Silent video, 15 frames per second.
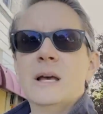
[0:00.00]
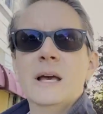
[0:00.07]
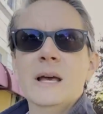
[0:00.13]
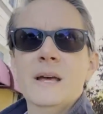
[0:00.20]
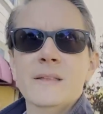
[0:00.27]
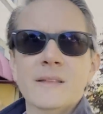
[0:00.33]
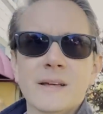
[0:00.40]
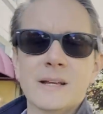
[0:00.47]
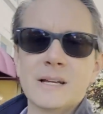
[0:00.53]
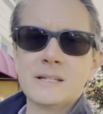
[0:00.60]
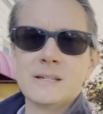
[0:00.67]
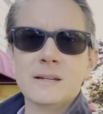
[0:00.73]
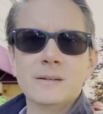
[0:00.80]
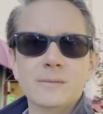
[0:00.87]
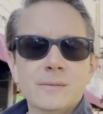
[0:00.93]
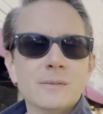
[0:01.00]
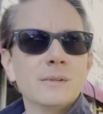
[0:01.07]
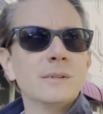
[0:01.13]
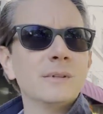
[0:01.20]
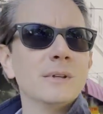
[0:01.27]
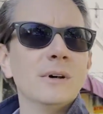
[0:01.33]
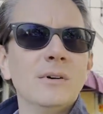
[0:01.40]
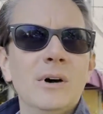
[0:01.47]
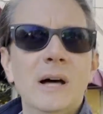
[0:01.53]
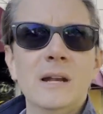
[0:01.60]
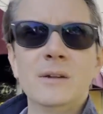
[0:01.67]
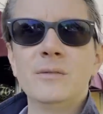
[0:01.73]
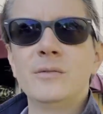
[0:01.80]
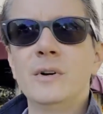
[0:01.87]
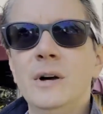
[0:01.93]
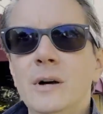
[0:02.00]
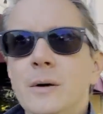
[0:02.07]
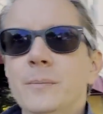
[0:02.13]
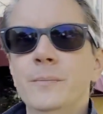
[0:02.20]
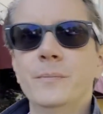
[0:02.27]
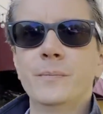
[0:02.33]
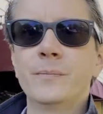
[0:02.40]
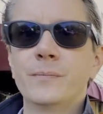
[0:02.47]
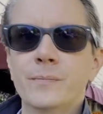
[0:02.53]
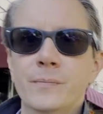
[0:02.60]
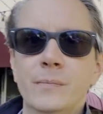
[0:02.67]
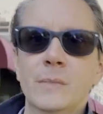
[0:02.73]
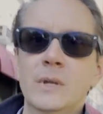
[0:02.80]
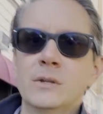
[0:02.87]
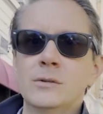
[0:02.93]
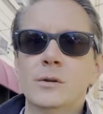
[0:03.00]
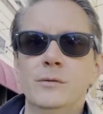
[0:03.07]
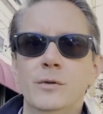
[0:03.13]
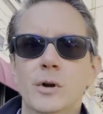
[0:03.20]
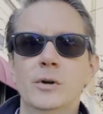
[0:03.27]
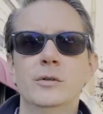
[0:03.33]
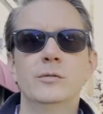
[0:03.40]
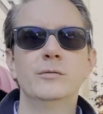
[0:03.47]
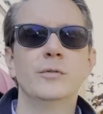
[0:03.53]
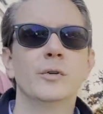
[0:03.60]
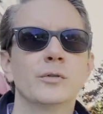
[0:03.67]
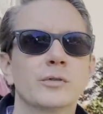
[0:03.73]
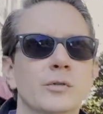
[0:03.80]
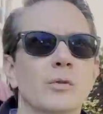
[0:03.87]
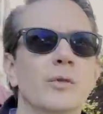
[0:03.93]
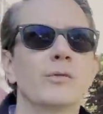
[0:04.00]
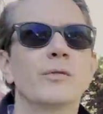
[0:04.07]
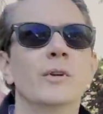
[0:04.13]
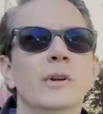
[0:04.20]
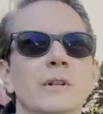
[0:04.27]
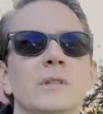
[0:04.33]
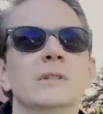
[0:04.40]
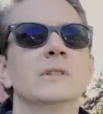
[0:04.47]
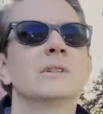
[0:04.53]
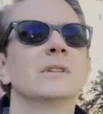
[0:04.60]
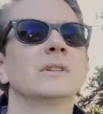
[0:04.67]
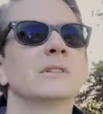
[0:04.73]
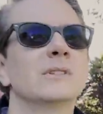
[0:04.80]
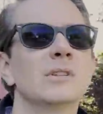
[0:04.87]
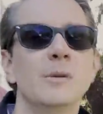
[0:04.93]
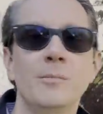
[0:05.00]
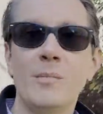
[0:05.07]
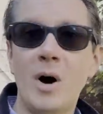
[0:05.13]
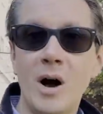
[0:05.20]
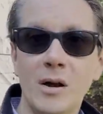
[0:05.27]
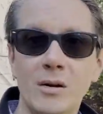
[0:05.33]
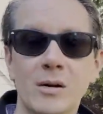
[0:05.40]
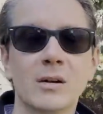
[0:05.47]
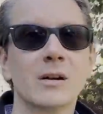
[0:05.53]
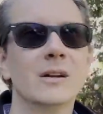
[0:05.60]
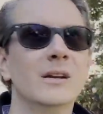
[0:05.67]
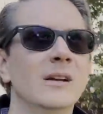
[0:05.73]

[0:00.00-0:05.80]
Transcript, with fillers: And like I said, a lot of sort of Art Nouveau storefronts, some modern,